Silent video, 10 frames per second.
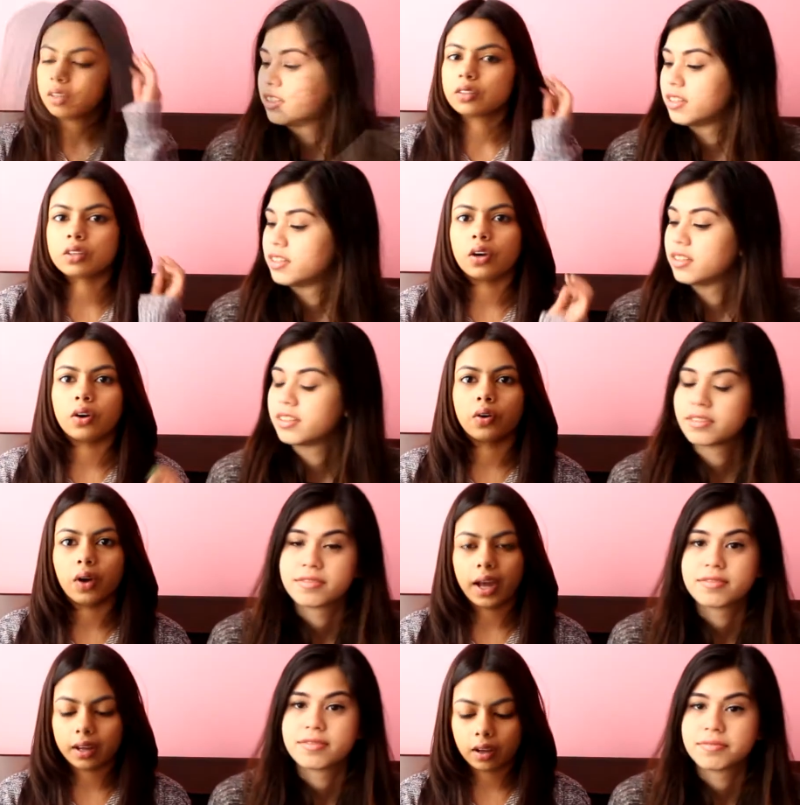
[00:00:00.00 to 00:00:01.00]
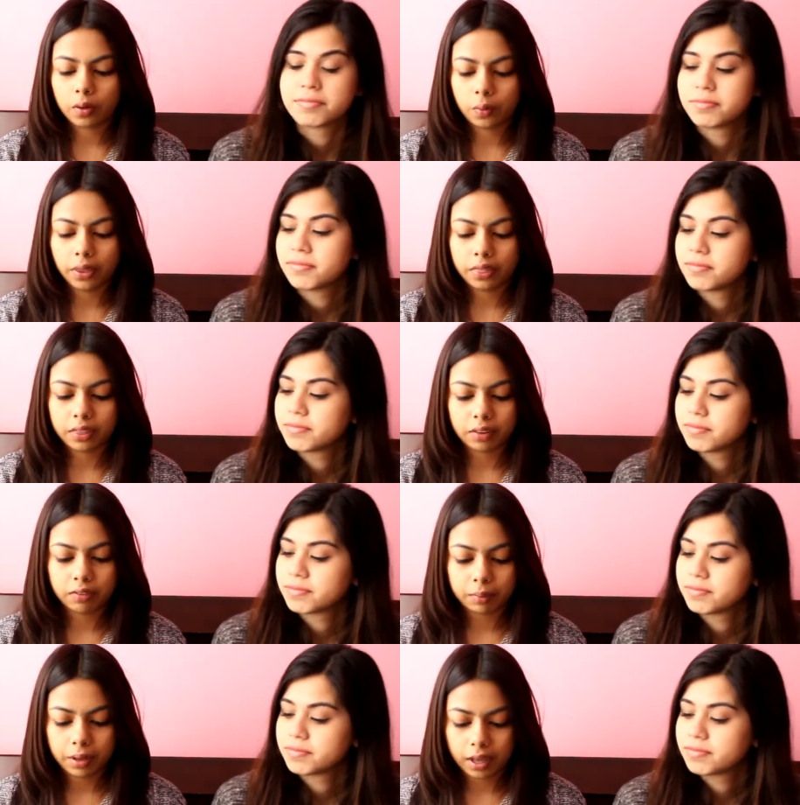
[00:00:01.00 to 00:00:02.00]
Speaker 1: so I got one thing
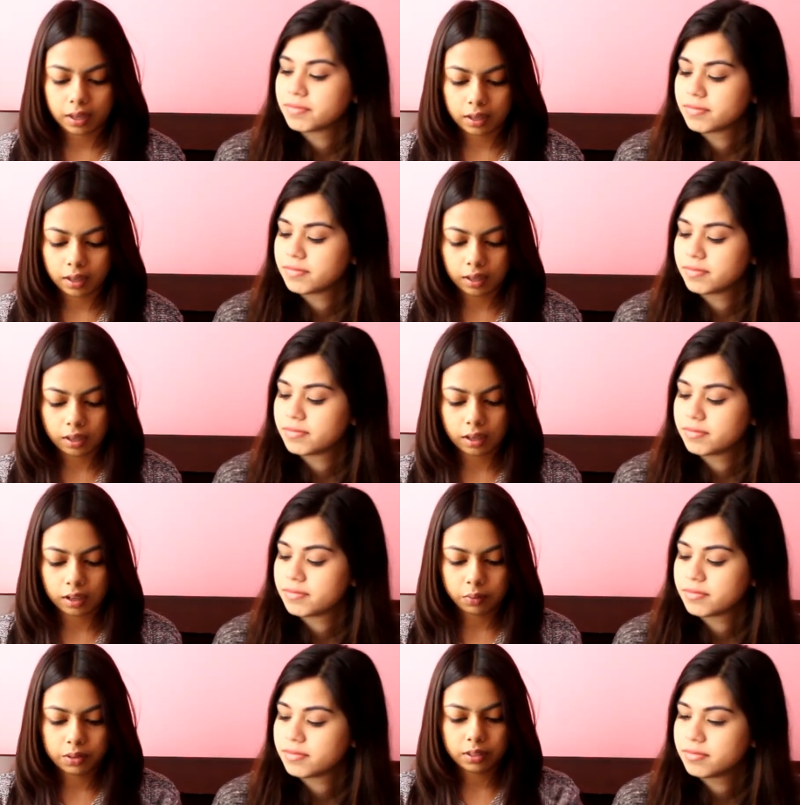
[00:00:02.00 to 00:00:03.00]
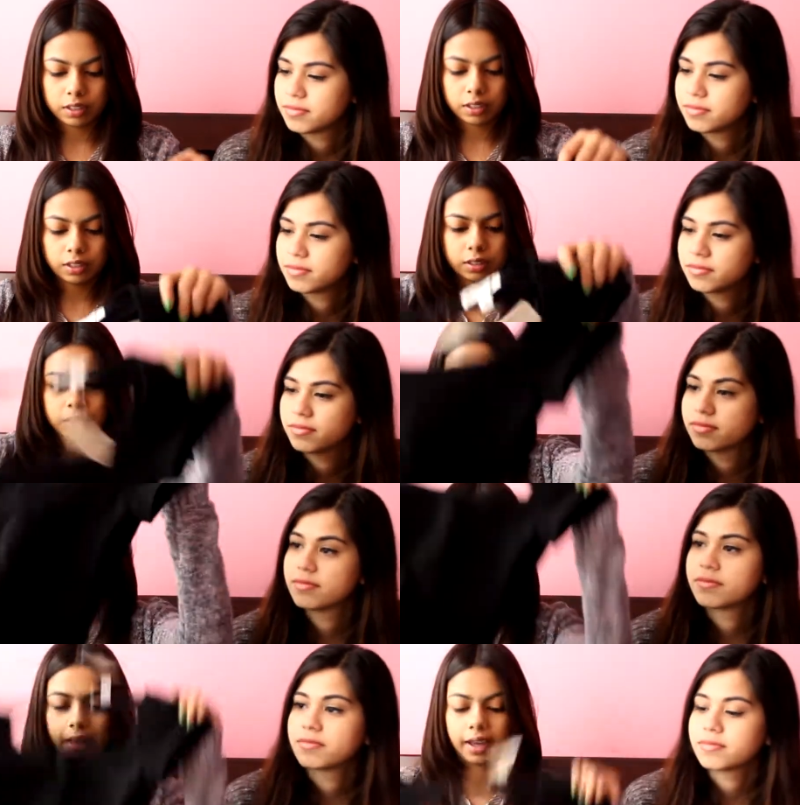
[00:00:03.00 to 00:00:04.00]
from AE and it was this
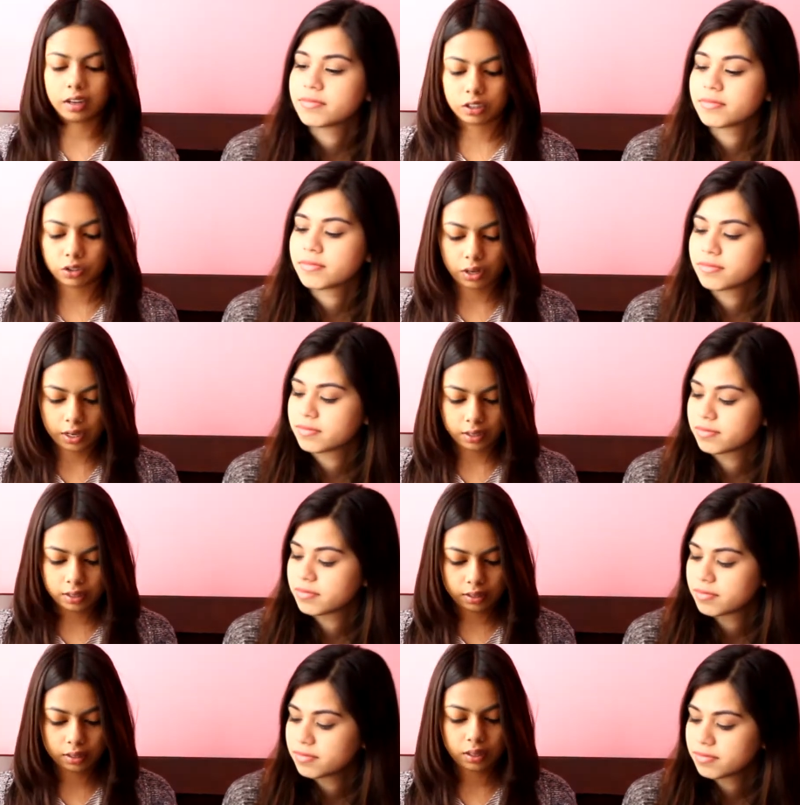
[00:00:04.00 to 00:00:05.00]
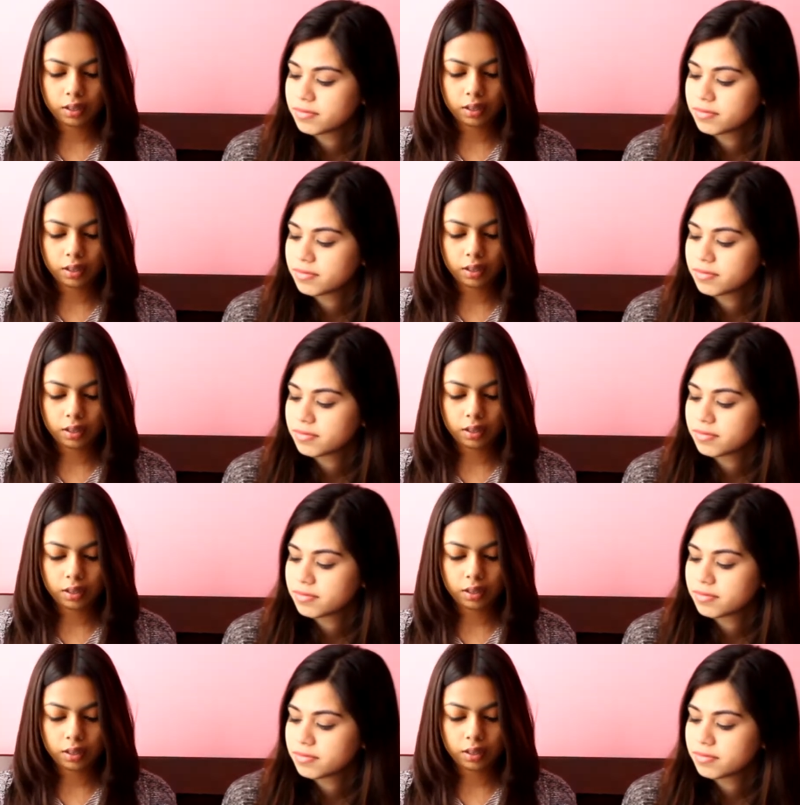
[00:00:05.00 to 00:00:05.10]
black dress